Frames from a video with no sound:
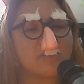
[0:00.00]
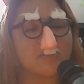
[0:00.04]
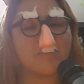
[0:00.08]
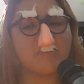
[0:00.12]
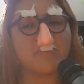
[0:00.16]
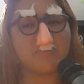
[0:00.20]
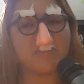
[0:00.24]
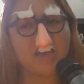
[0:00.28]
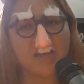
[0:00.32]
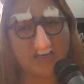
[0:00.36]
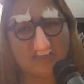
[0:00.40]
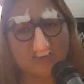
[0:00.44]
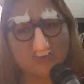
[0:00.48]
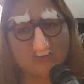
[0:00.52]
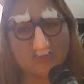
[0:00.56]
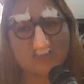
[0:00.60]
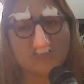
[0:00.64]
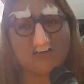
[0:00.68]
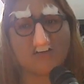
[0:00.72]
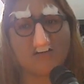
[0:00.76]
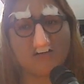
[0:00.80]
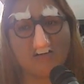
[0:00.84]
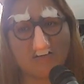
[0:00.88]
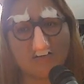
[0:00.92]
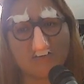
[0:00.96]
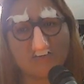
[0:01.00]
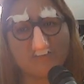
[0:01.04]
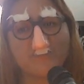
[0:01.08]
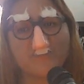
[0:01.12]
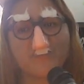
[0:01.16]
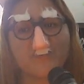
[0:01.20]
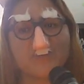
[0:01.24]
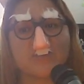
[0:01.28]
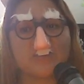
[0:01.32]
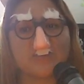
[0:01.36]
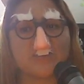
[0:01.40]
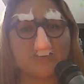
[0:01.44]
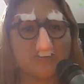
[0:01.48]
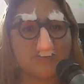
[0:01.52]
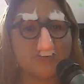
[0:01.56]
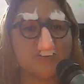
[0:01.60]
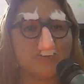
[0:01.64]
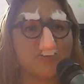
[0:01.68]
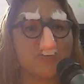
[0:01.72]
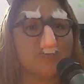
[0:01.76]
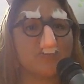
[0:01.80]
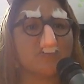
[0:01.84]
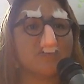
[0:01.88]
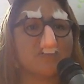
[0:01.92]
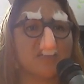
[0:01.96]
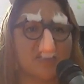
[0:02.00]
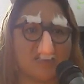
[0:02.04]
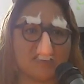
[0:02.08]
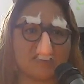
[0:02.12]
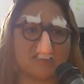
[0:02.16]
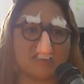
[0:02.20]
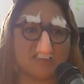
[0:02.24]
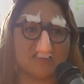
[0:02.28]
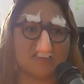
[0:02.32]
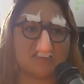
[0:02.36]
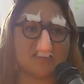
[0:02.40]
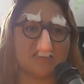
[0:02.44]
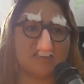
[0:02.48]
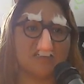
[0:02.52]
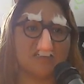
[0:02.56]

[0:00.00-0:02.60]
the magical to-do list.